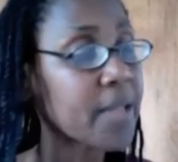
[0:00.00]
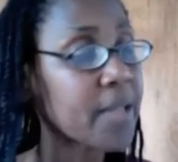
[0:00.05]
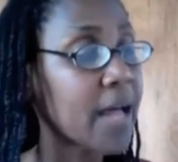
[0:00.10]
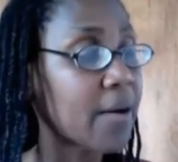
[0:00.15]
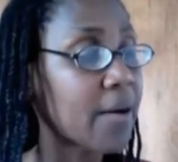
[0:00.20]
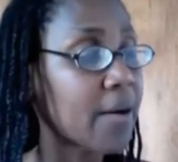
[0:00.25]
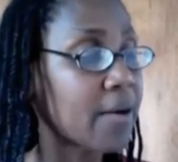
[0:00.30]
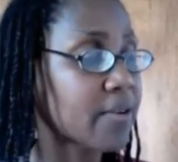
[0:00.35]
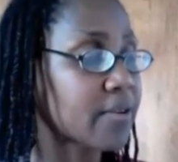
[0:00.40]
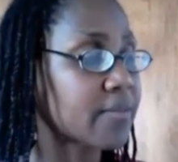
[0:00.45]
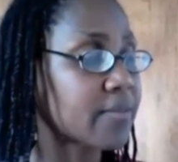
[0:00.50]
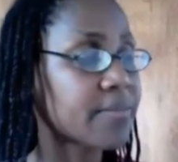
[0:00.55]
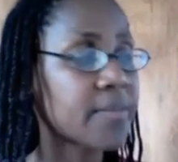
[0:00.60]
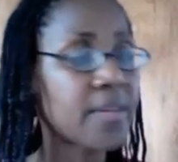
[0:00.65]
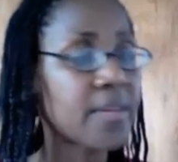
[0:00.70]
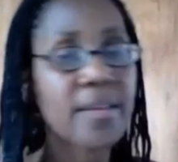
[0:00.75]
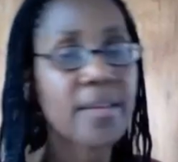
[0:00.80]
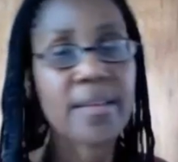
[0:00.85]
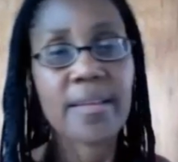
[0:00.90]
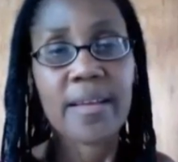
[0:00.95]
However,
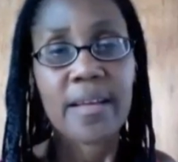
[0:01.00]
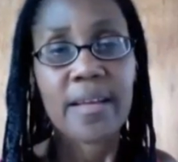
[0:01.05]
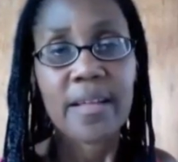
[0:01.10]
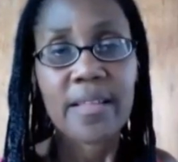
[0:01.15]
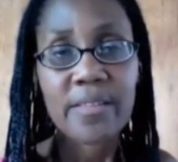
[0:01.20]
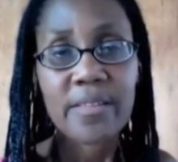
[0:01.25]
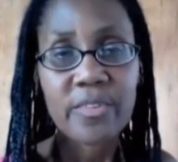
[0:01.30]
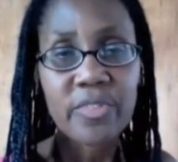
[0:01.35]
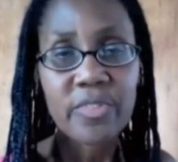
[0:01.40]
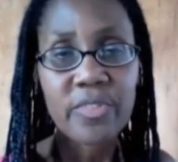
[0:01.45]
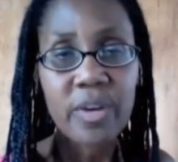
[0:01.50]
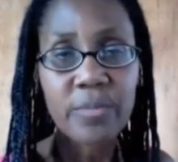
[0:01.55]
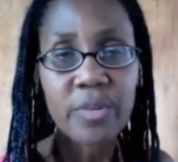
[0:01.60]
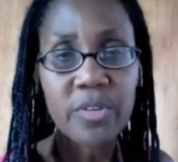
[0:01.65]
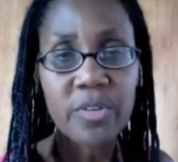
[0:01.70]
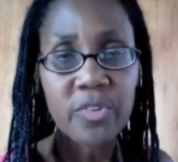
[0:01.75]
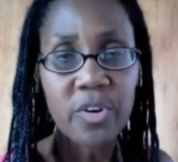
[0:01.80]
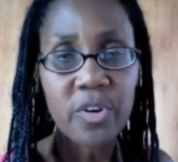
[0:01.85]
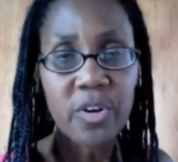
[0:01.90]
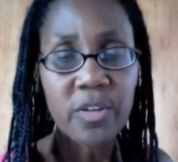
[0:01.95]
their
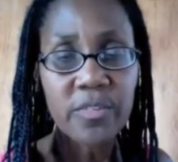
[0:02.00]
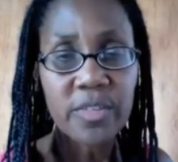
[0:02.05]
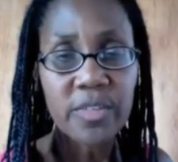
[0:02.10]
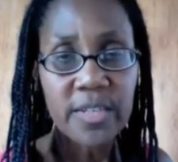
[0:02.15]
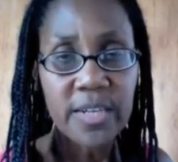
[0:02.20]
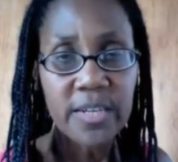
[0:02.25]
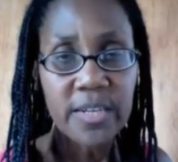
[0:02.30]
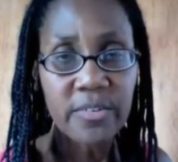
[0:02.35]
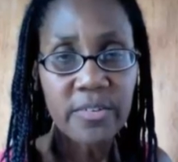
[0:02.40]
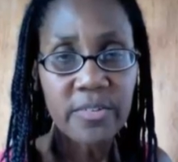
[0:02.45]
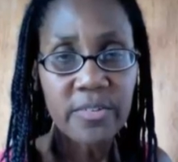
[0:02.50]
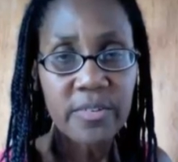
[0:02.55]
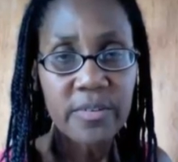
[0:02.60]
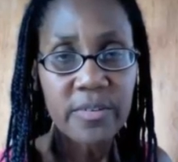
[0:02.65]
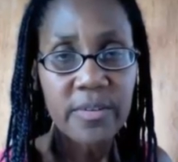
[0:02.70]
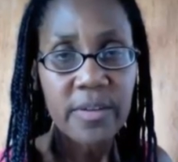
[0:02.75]
subjects are all teenagers.